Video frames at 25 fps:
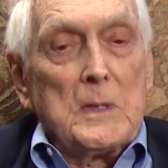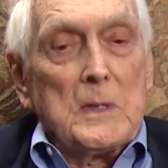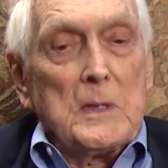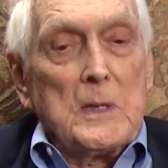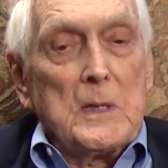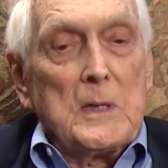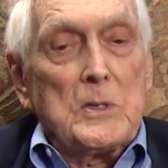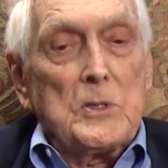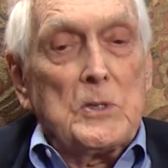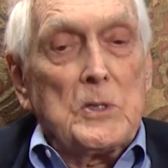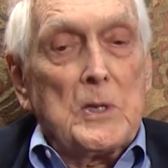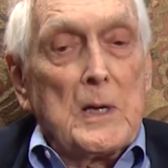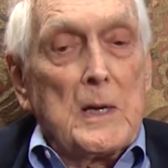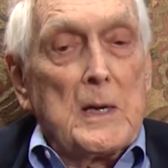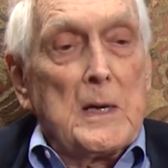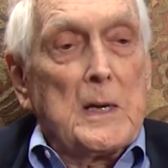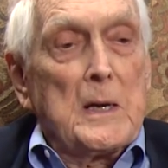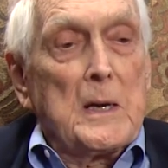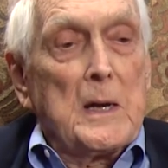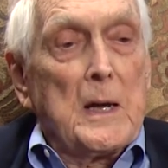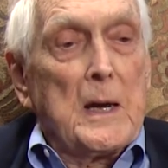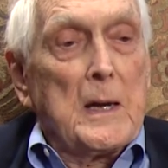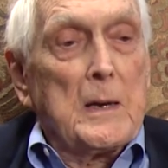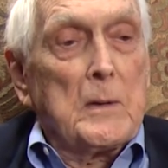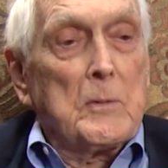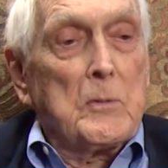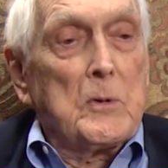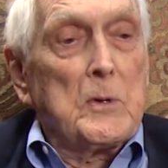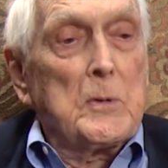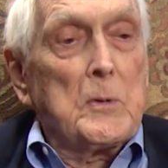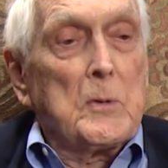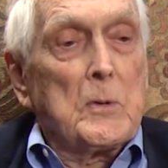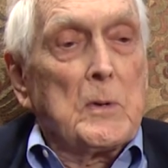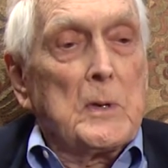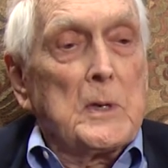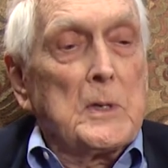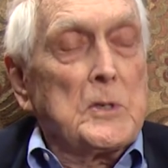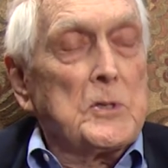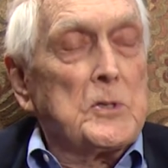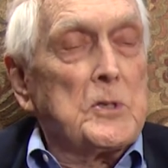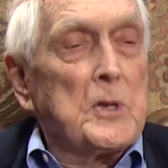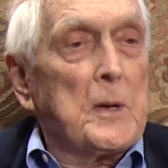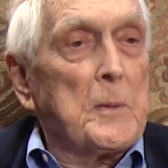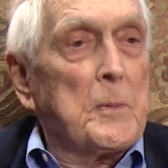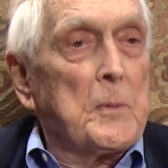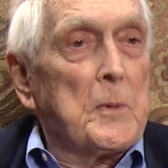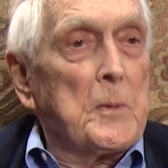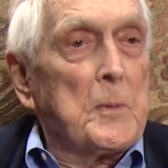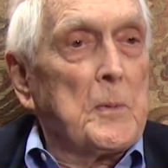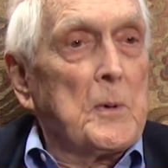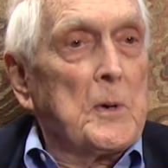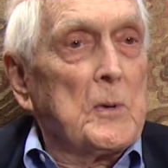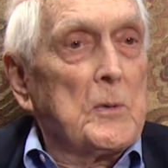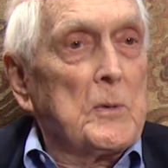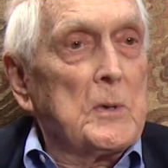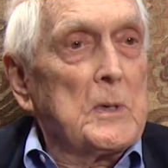and Johnny and I, we were inseparable.